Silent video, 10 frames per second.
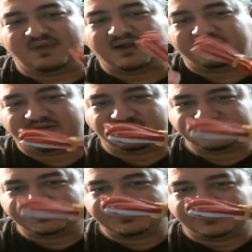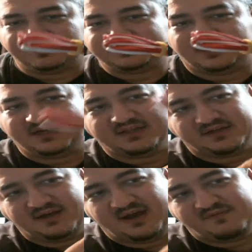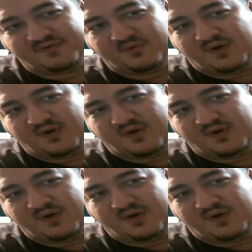enclosure, so it's already got the cutout for the